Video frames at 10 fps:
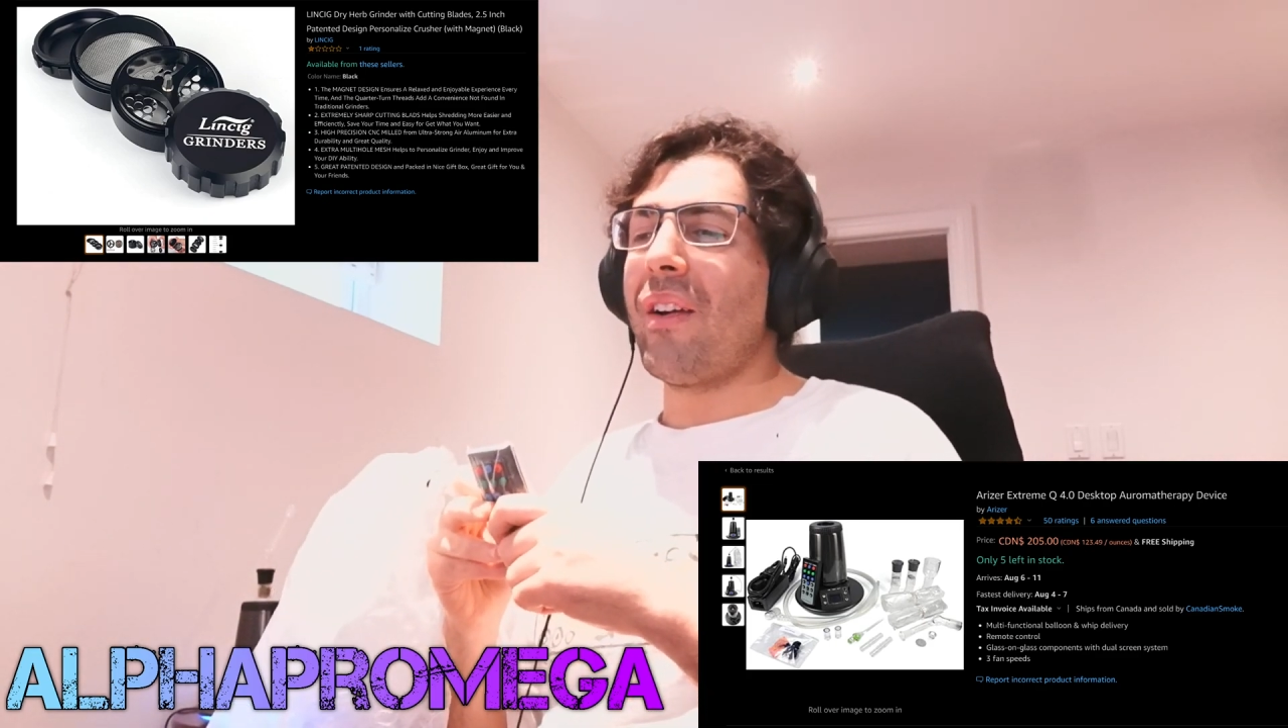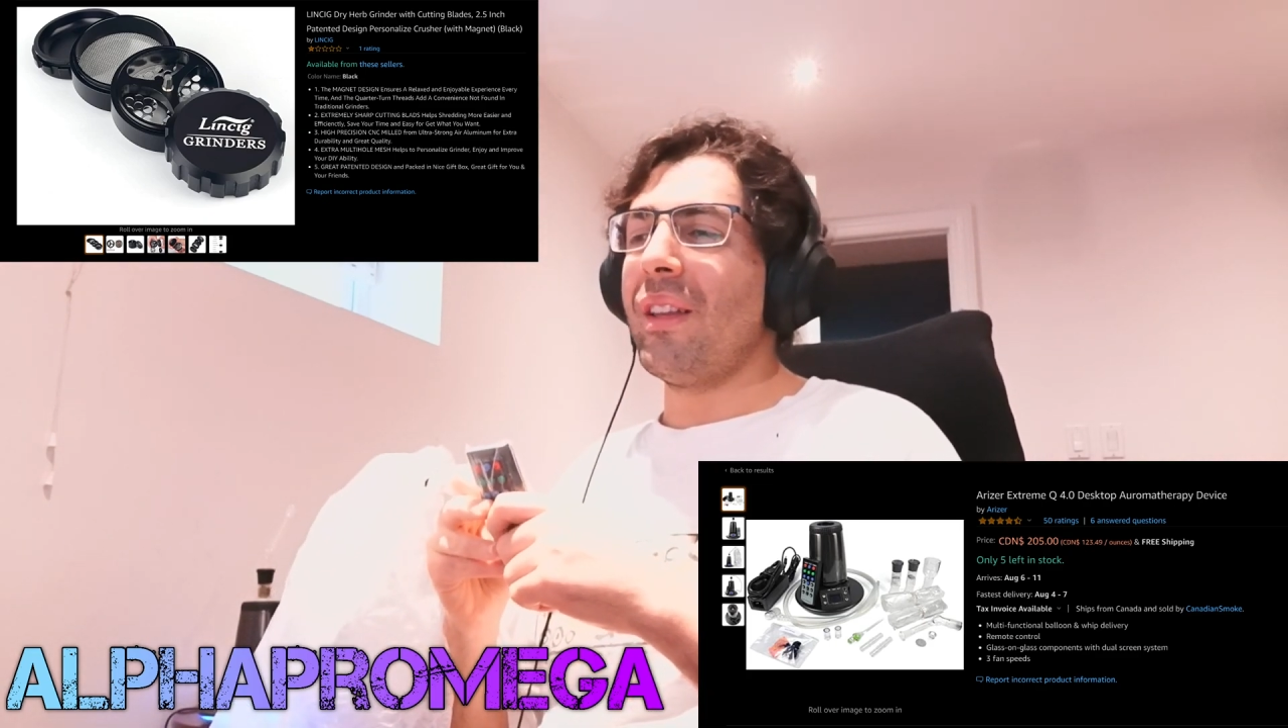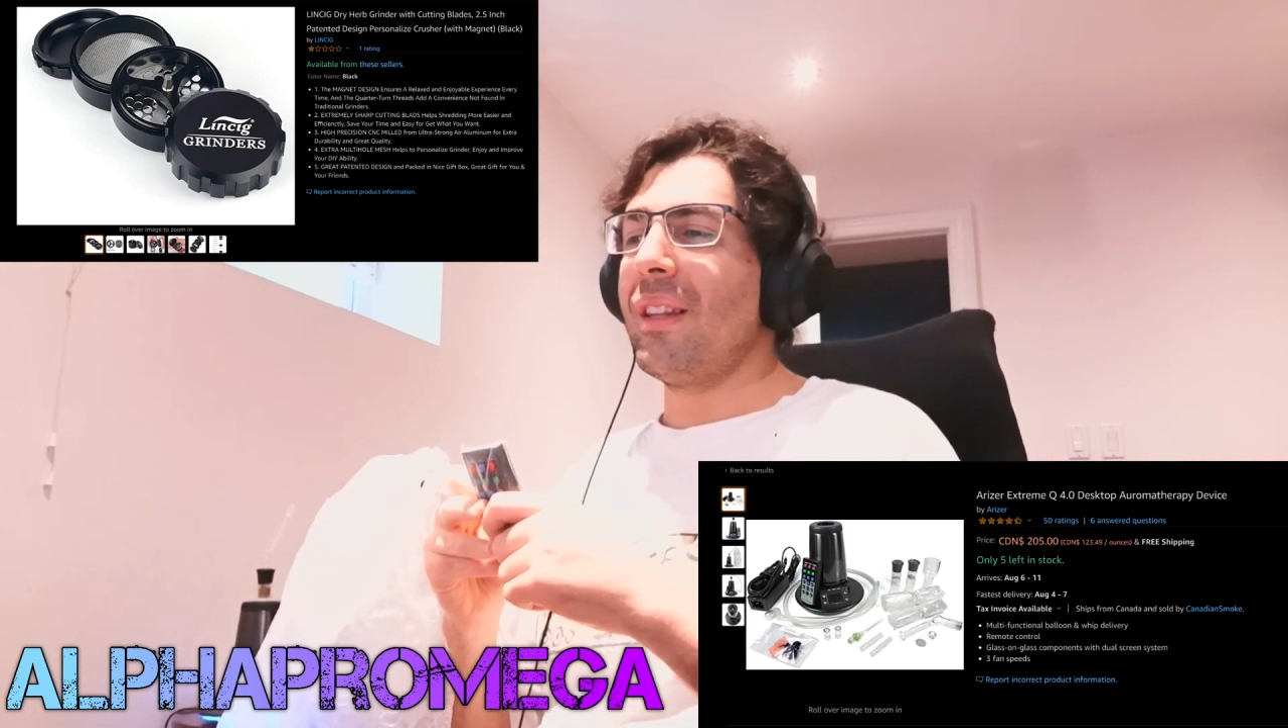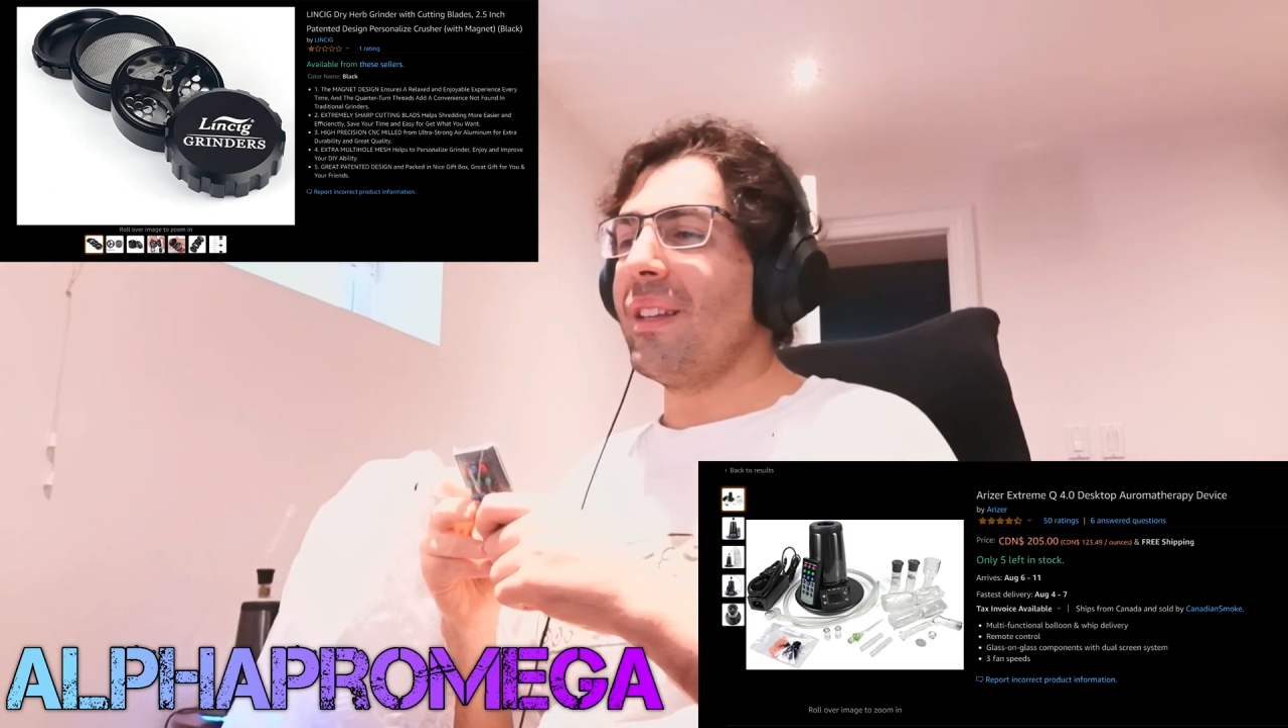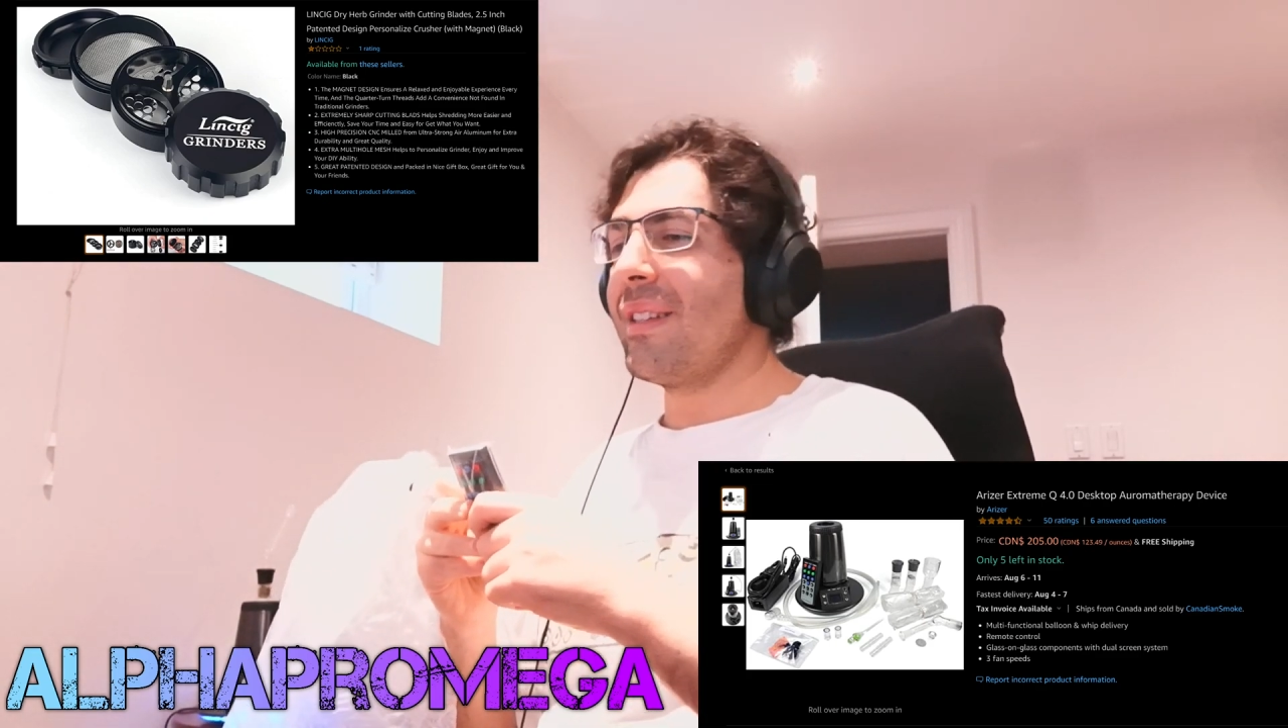
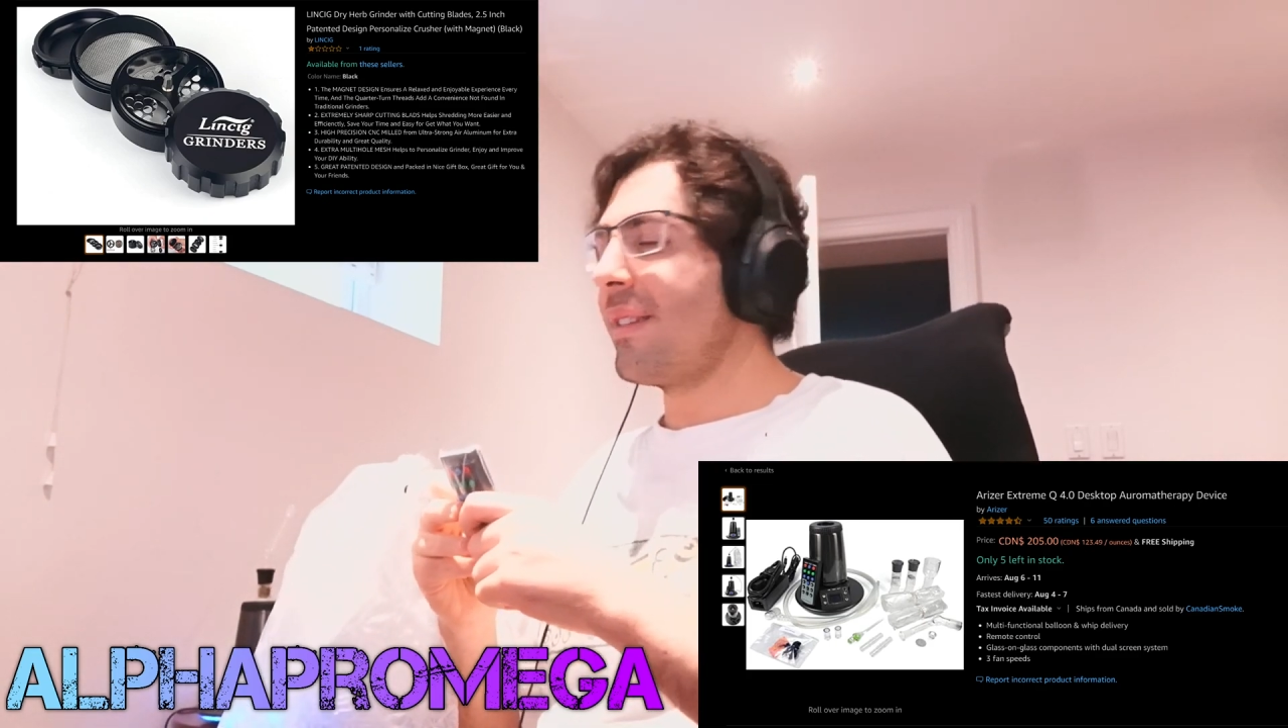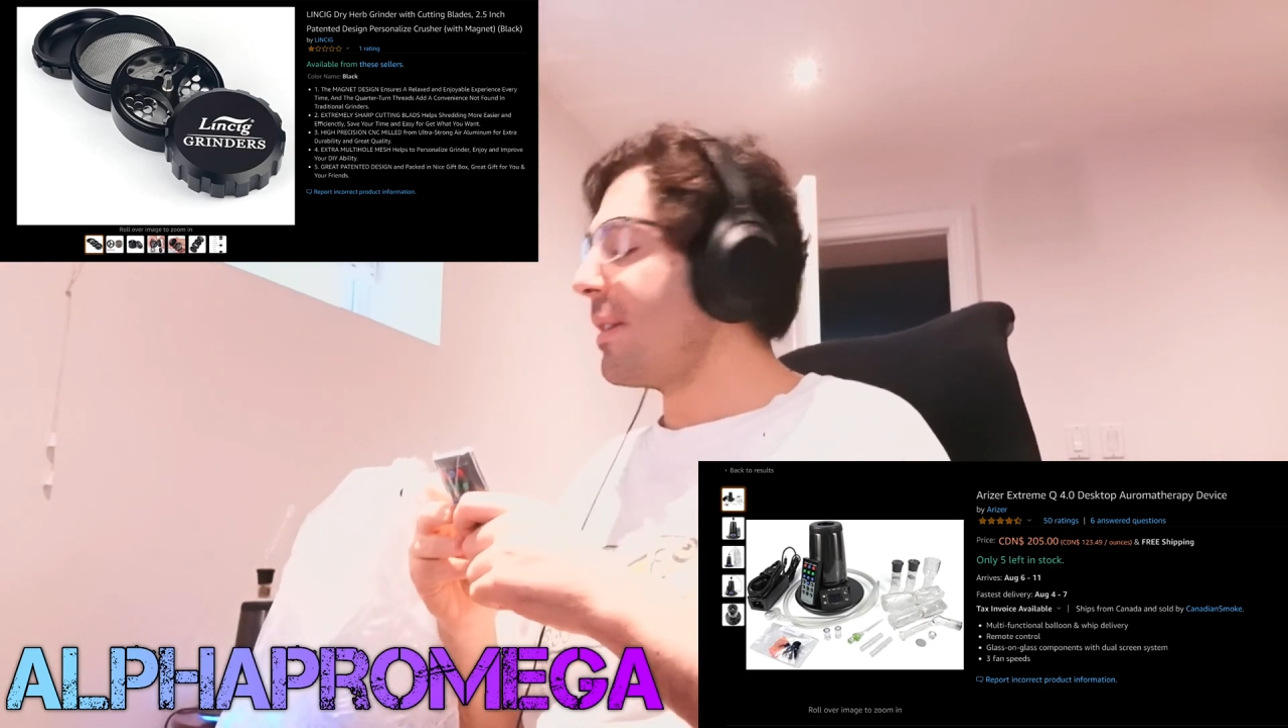this,